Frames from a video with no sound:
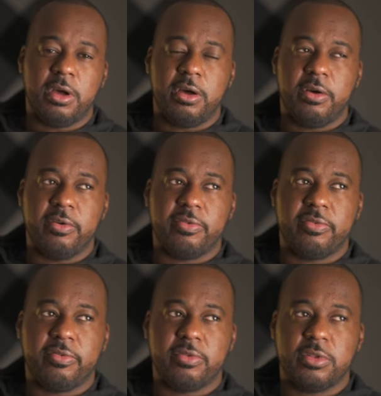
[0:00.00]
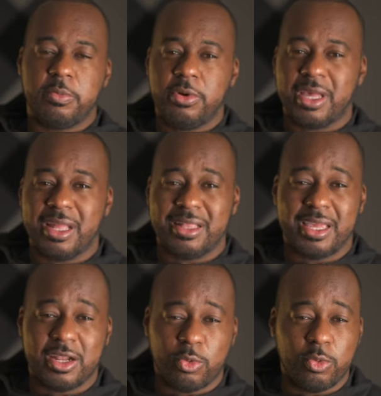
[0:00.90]
of the book and
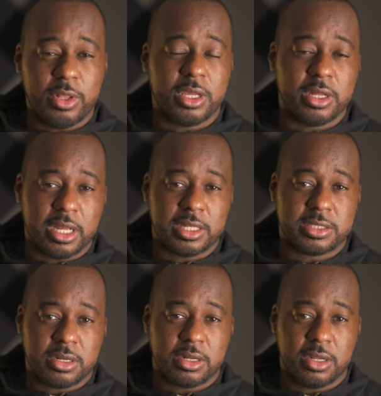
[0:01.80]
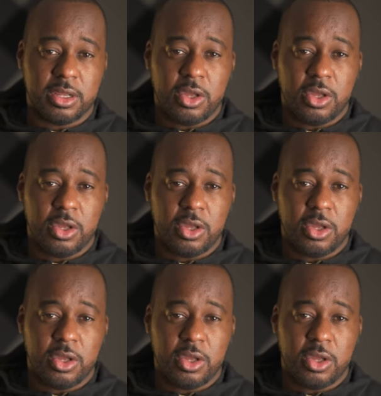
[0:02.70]
get a really good head start.